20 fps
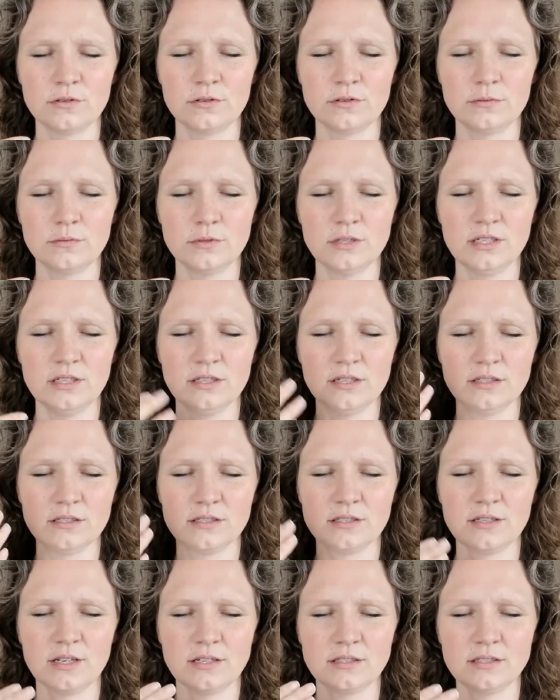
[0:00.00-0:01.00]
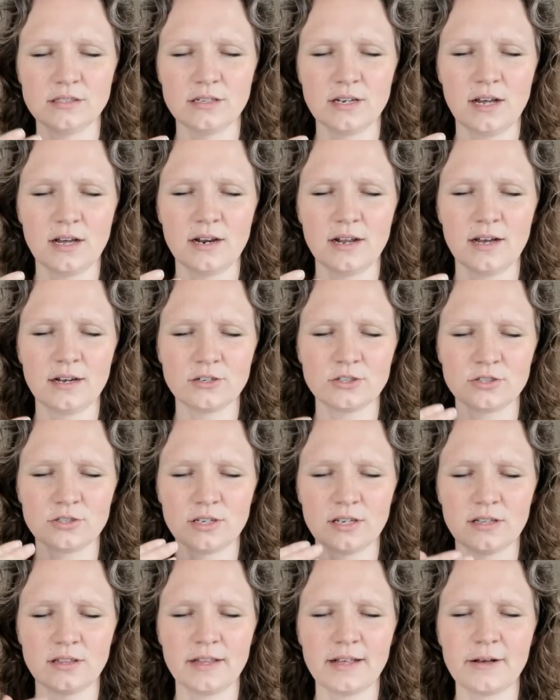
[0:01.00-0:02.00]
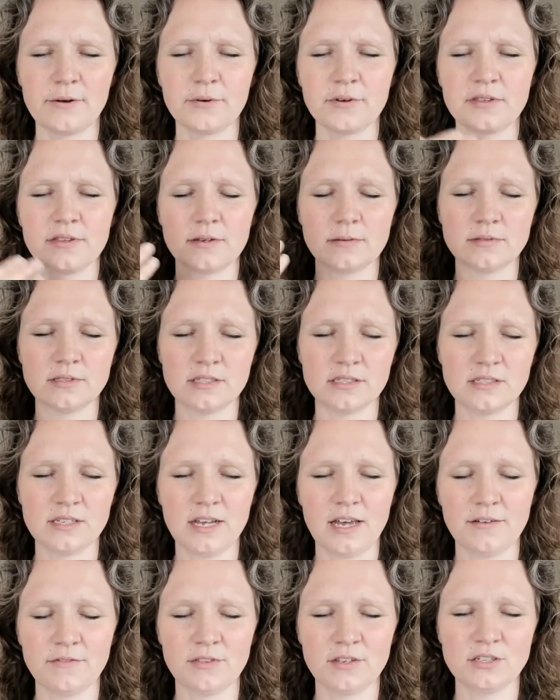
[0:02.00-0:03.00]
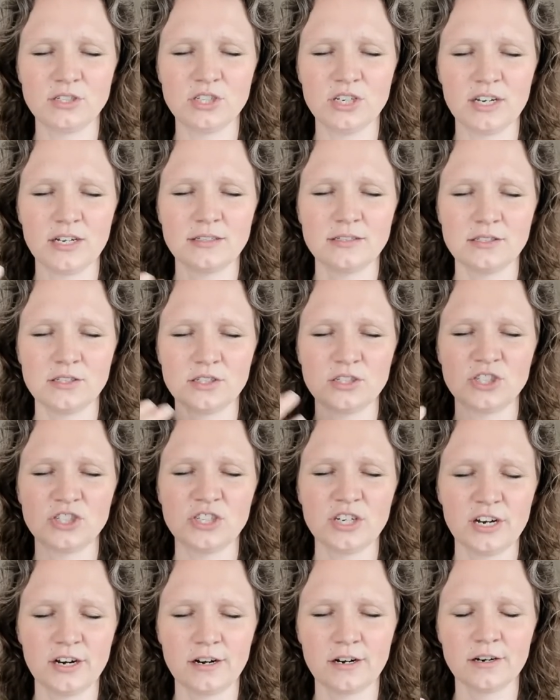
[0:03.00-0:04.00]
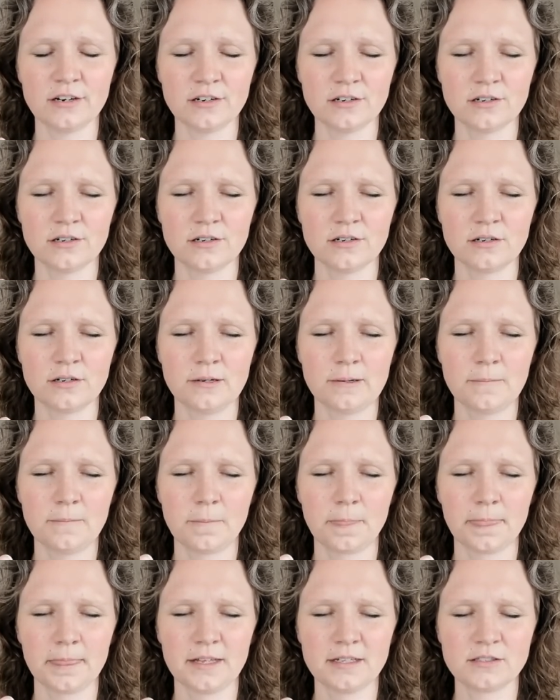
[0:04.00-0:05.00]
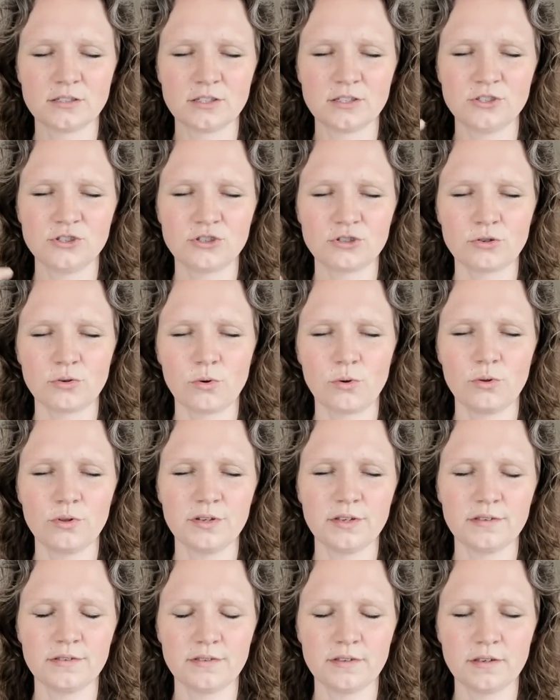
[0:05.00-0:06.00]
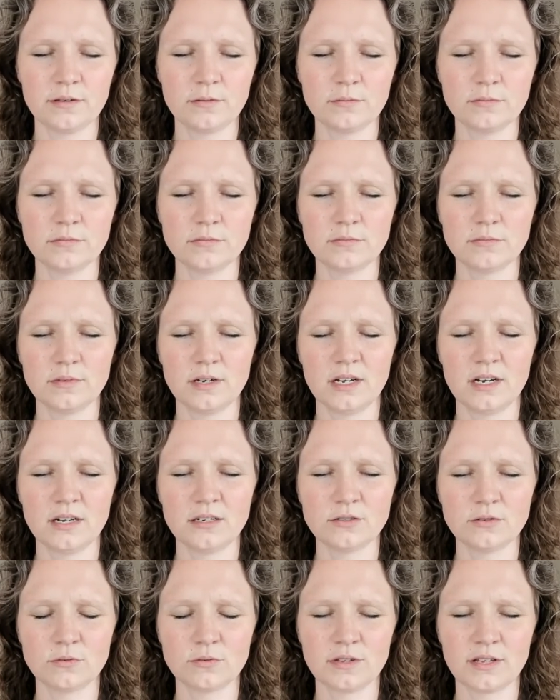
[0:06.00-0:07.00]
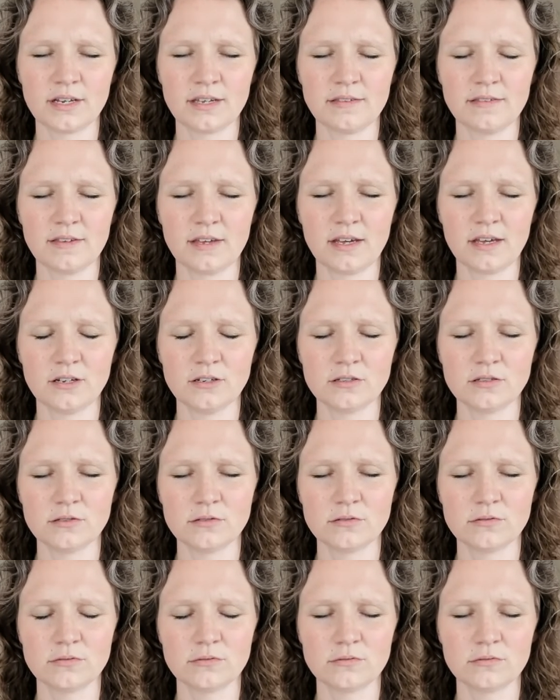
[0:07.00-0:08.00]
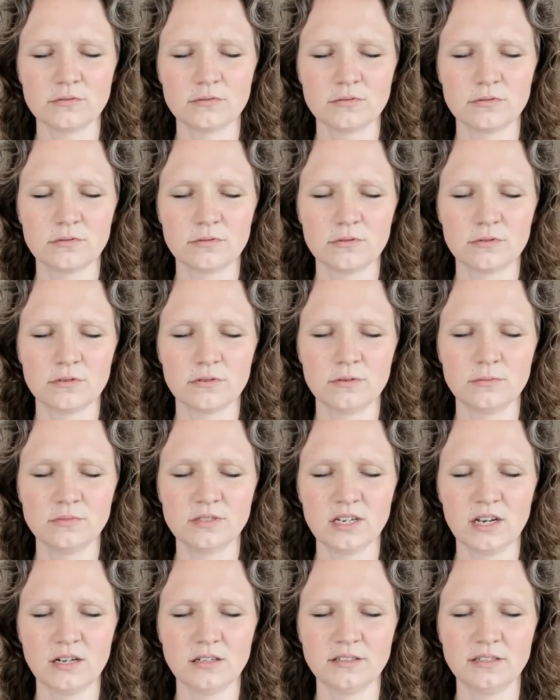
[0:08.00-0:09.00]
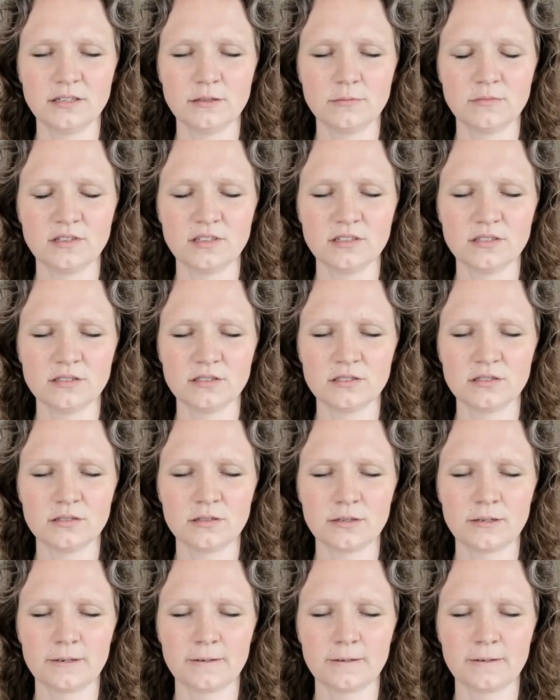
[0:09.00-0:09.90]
I mean, that's not actually allowing them to have the chance to share. That's controlling them, and I don't like that. I'm telling him this.